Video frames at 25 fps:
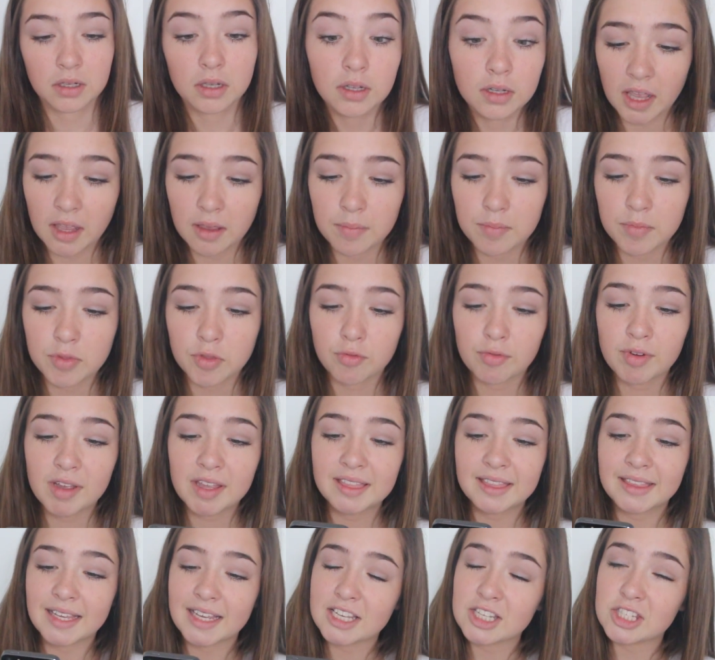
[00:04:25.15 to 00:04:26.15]
Name
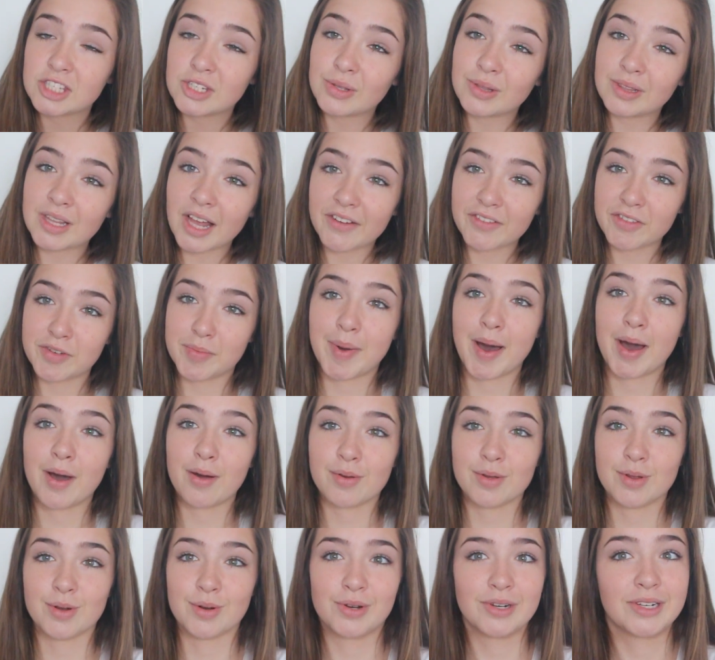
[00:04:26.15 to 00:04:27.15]
three things you love
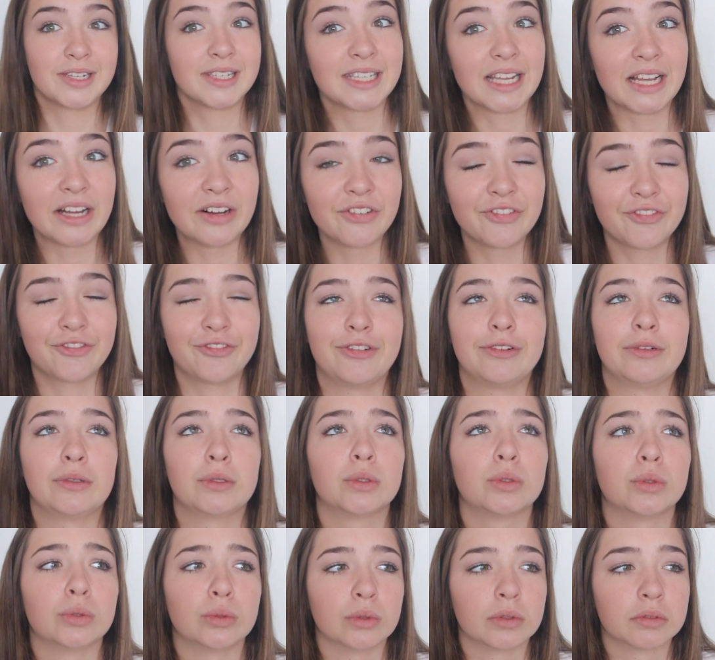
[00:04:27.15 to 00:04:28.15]
about yourself.
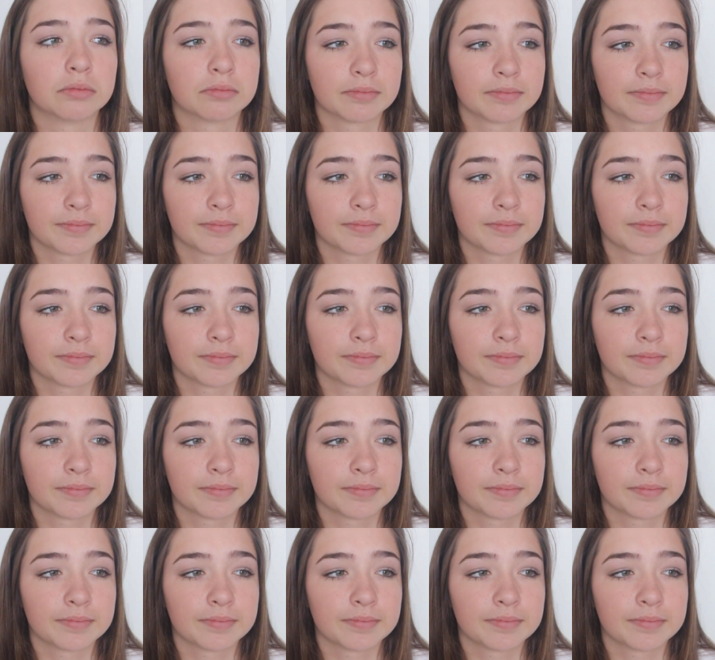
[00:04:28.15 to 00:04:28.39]
Ooh.